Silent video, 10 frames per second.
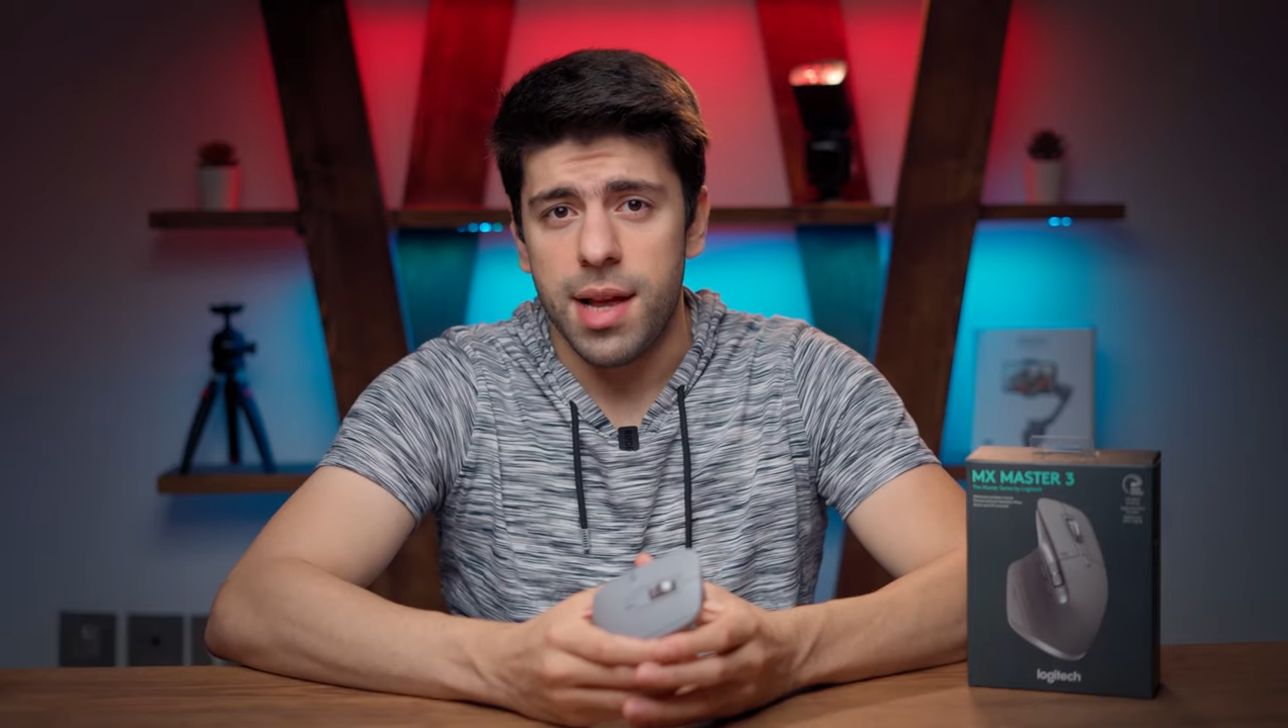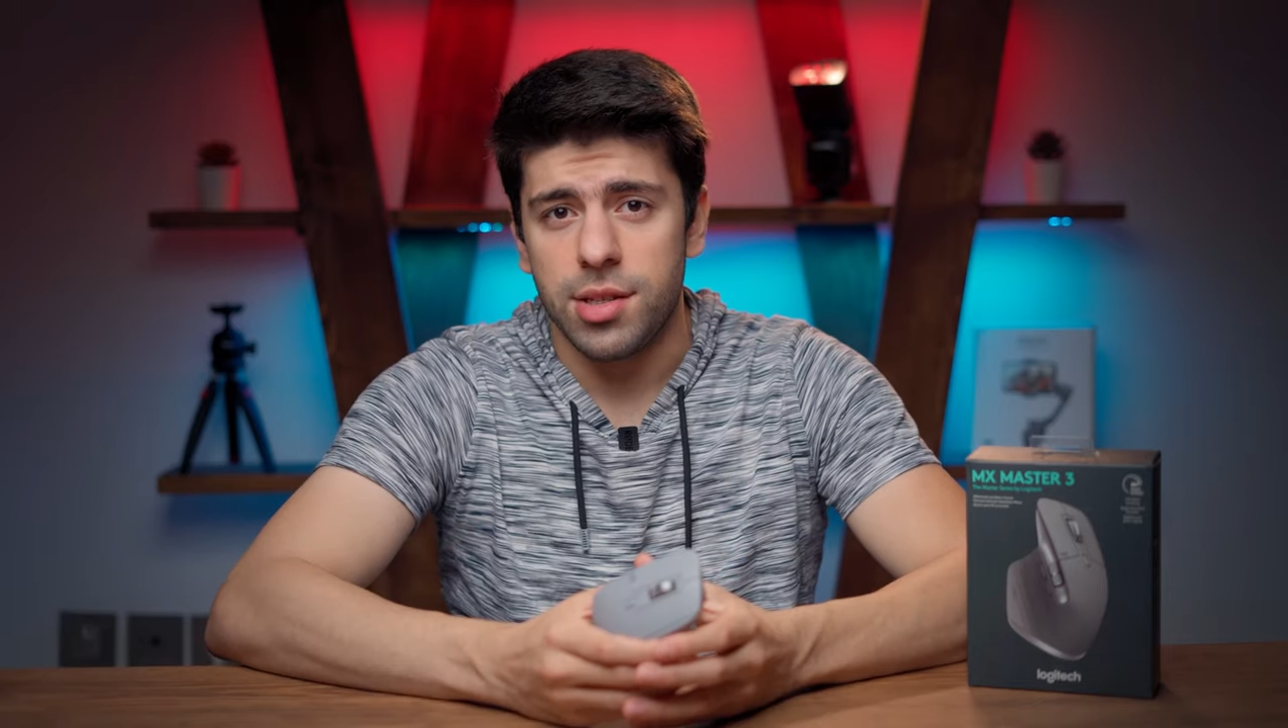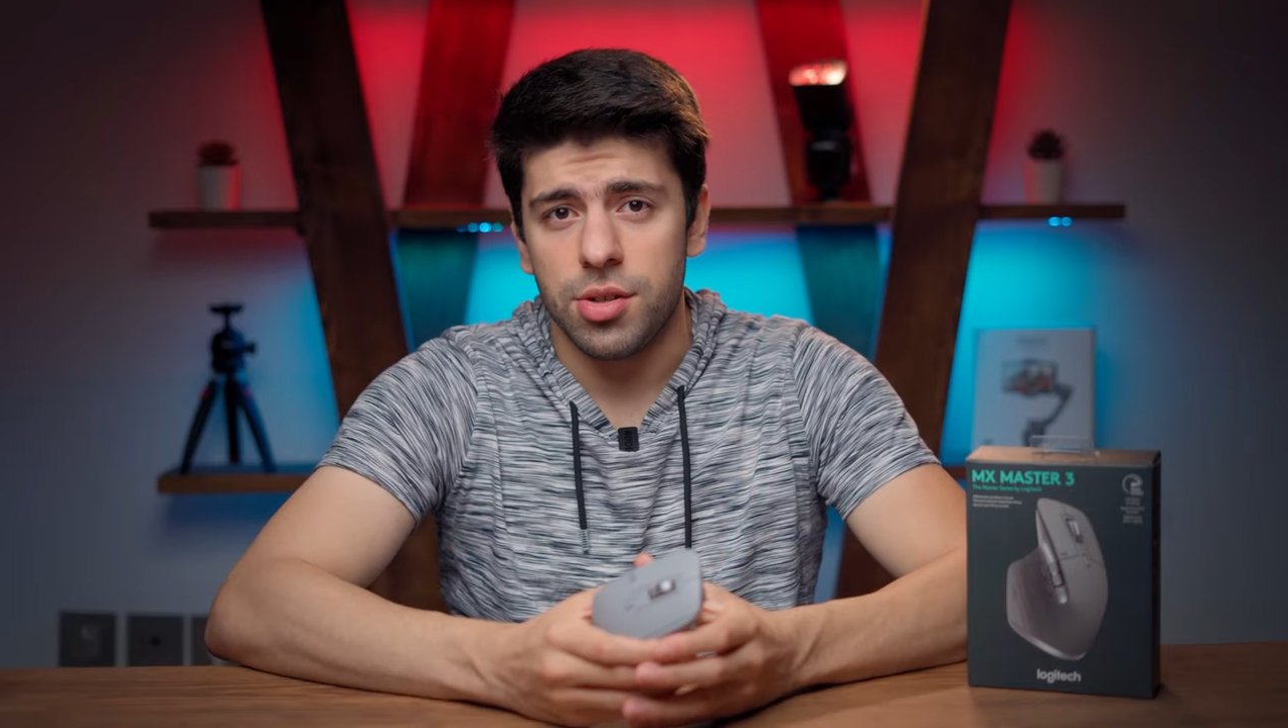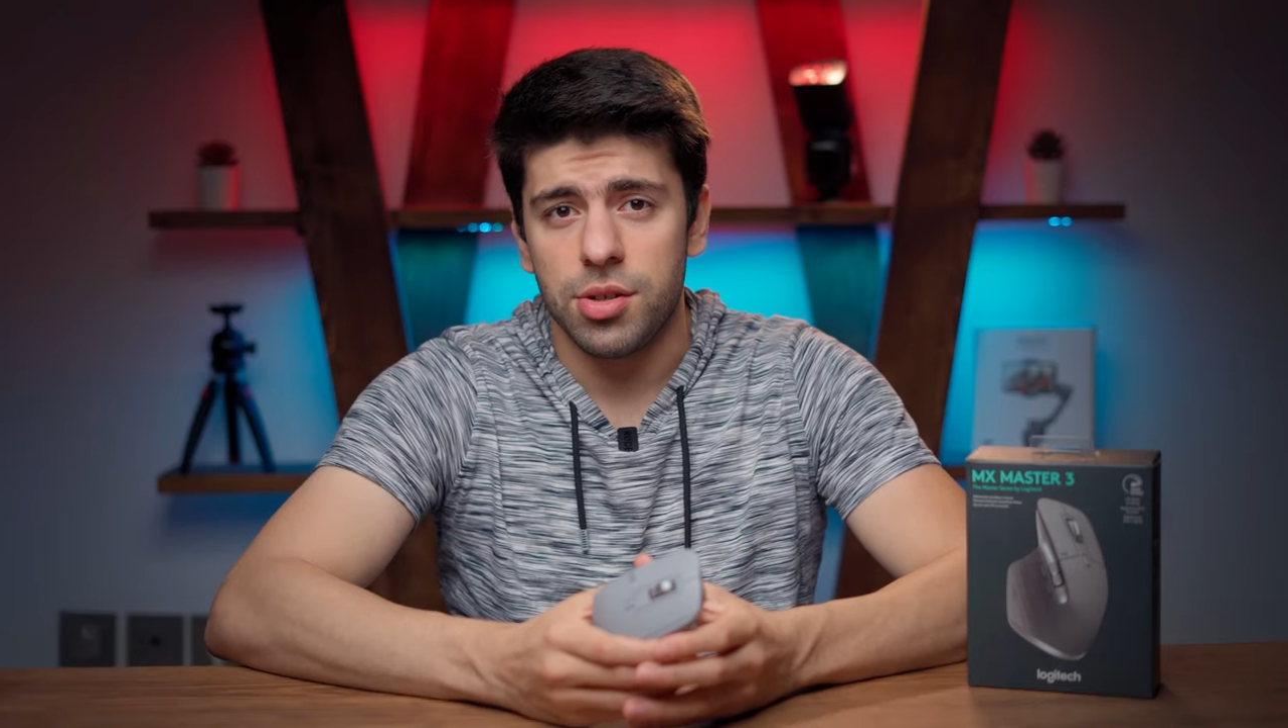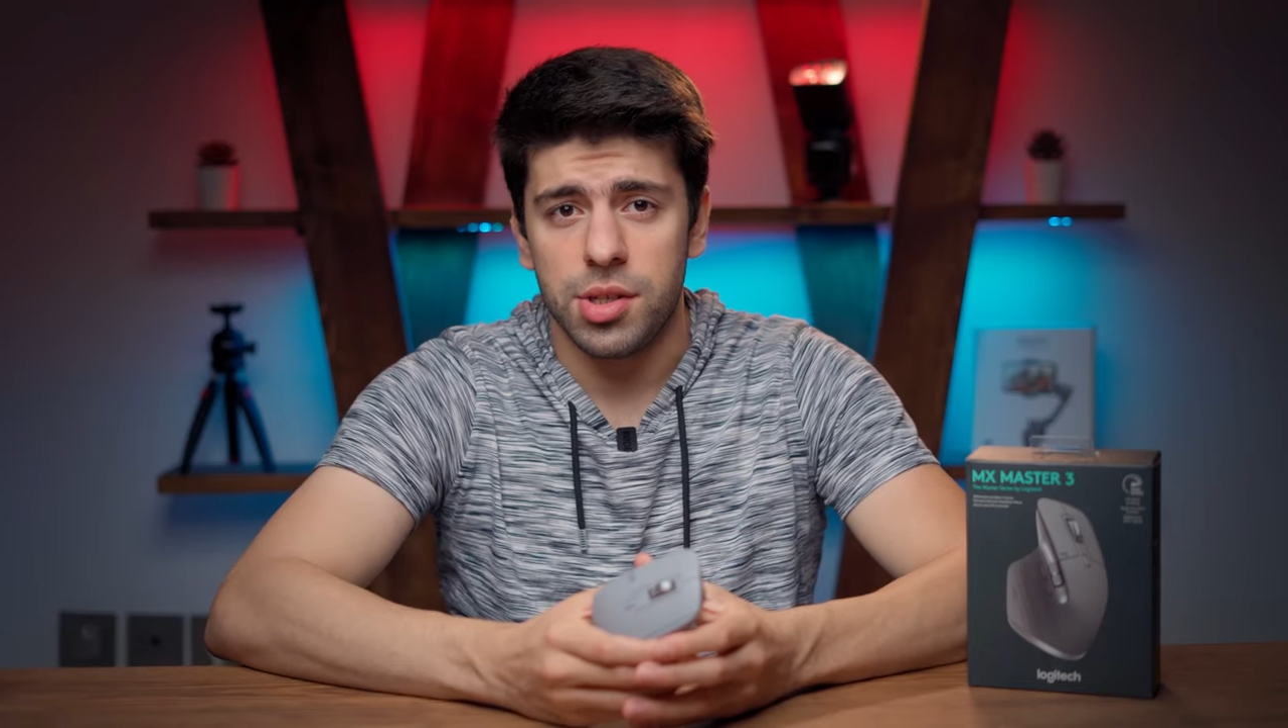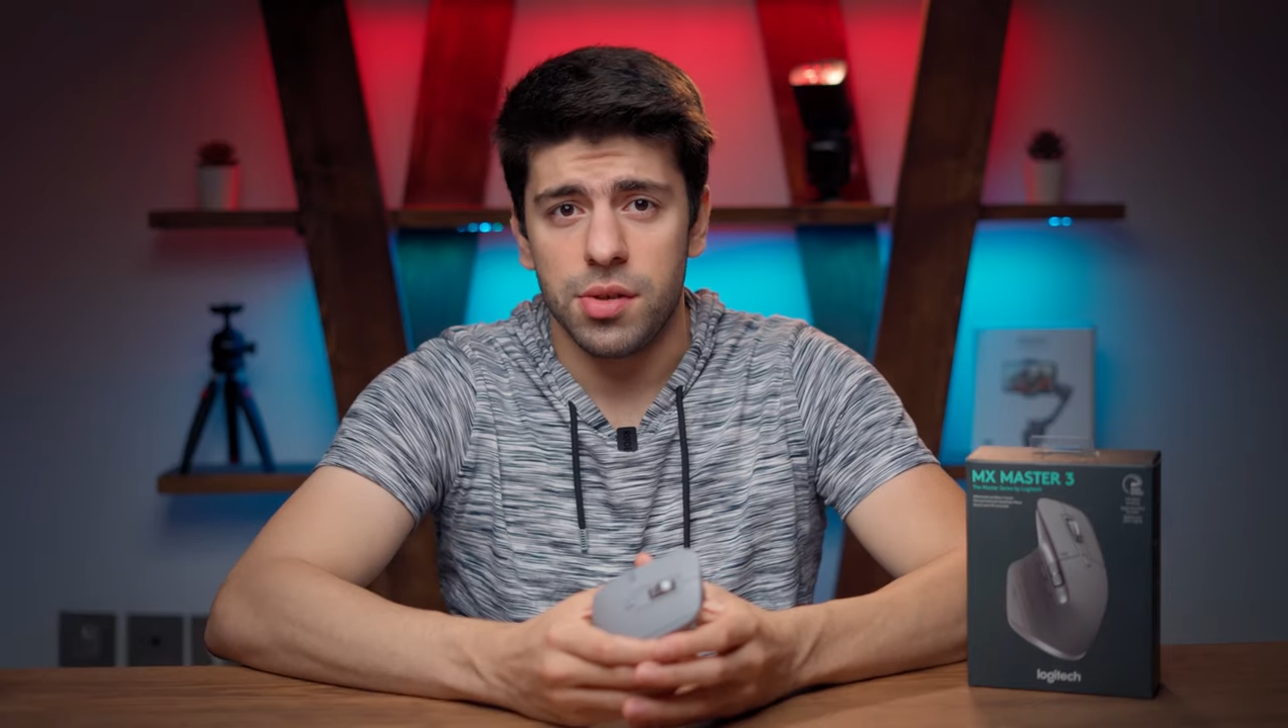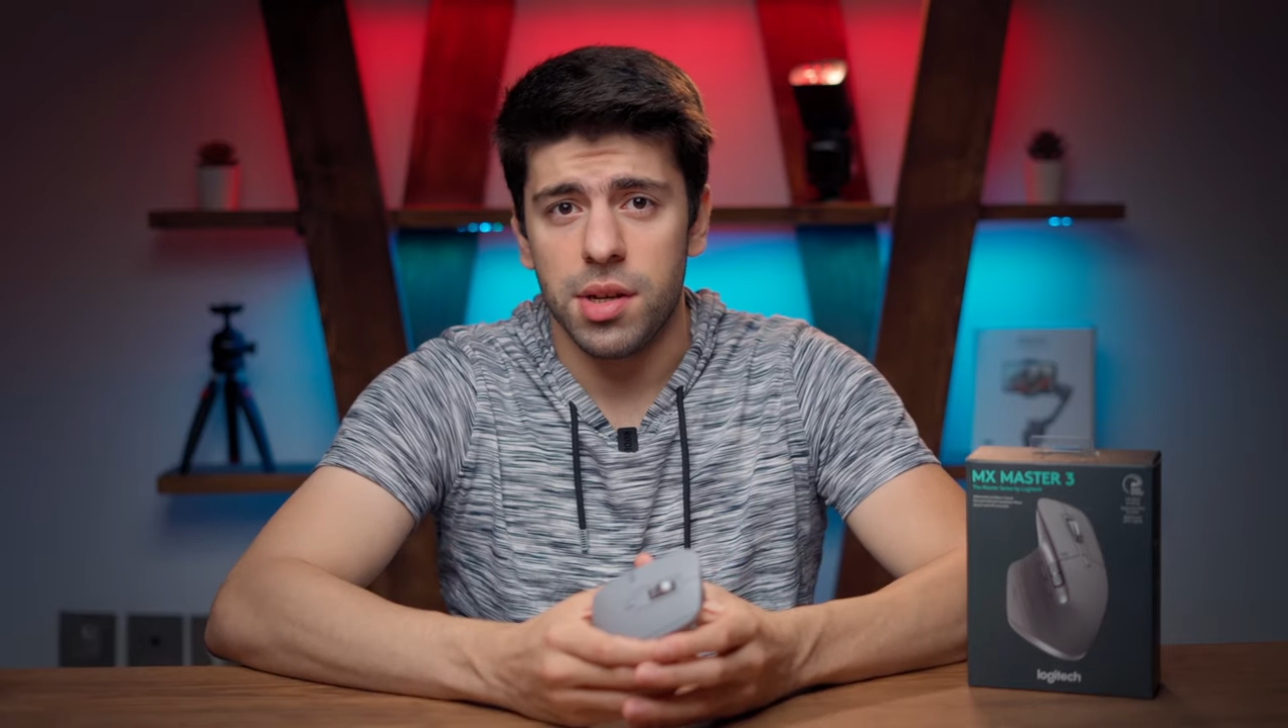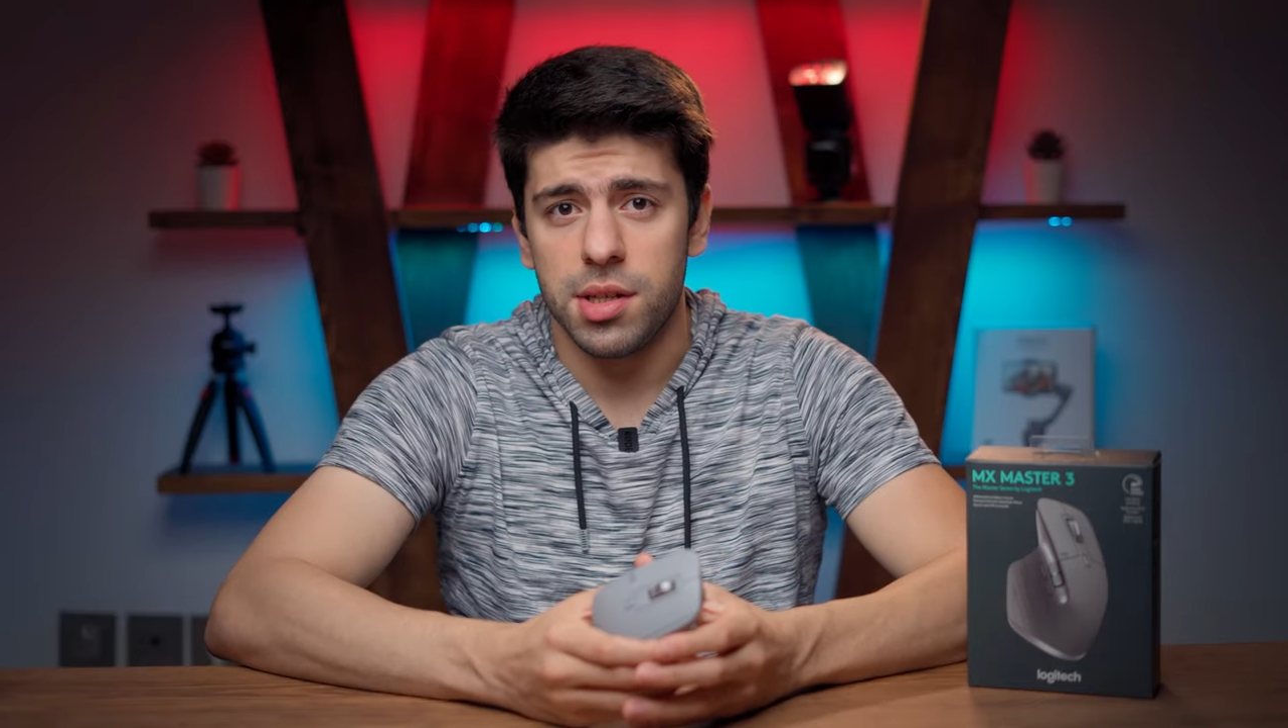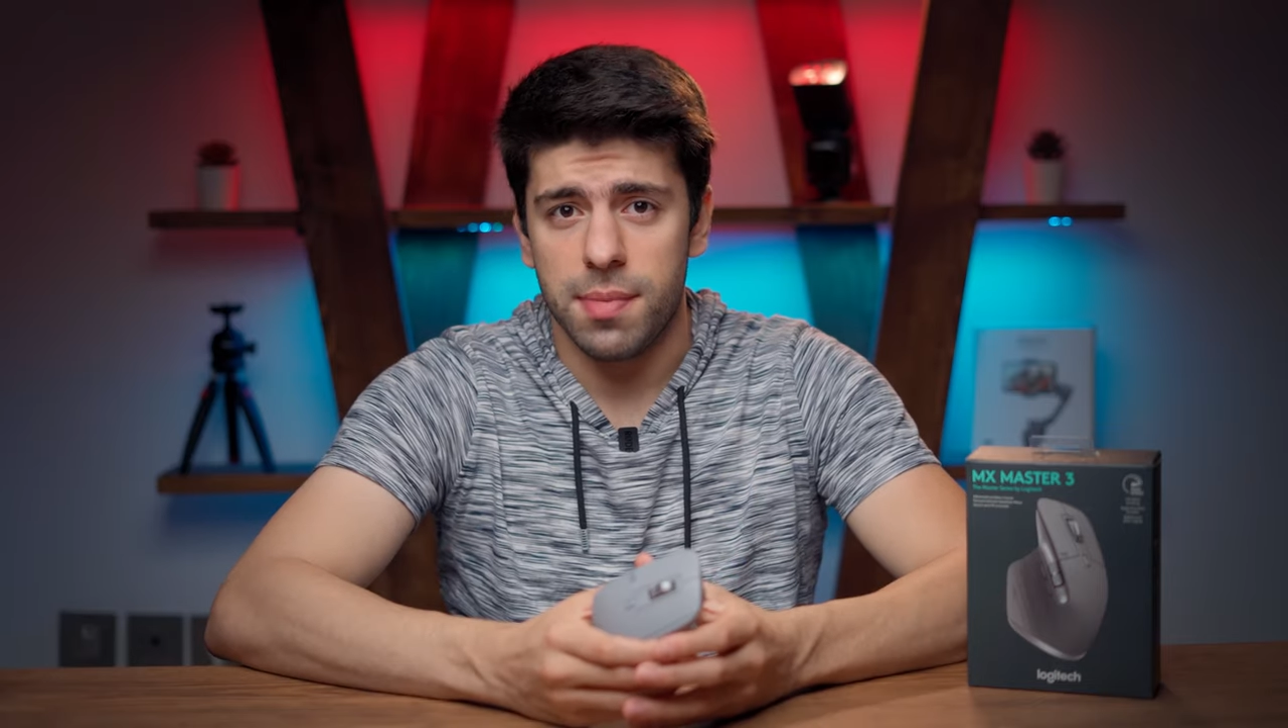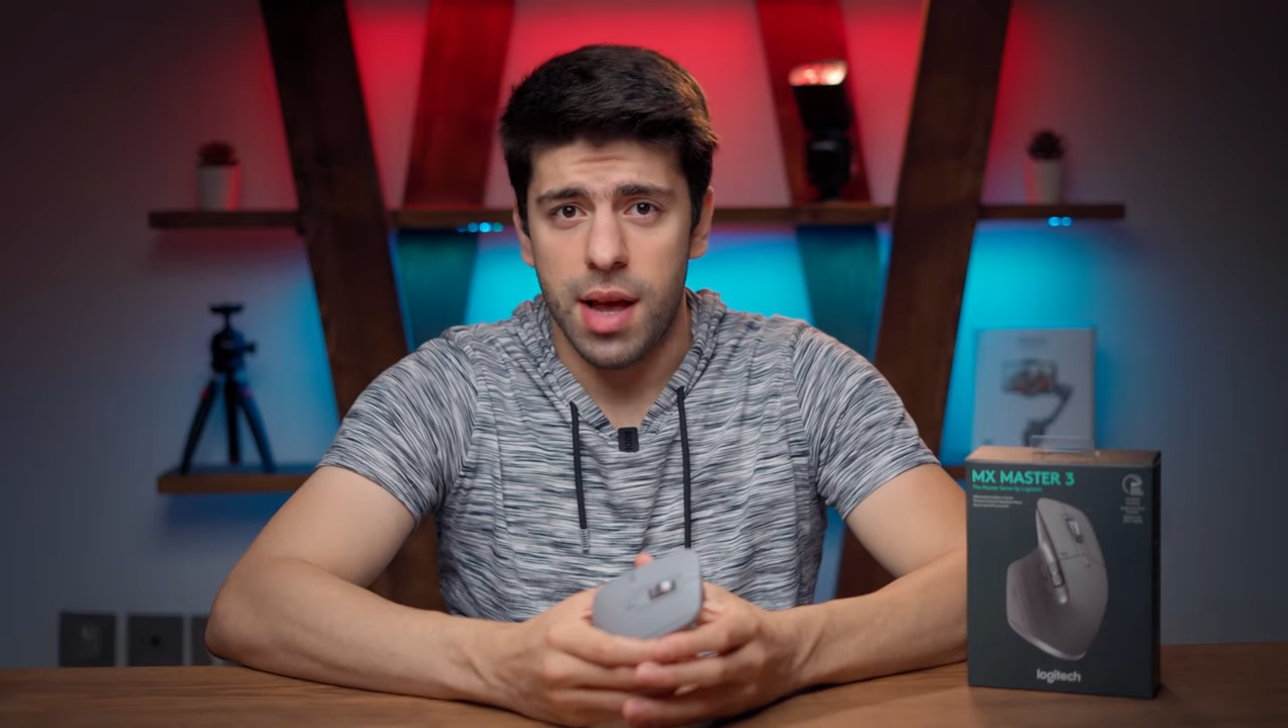Master series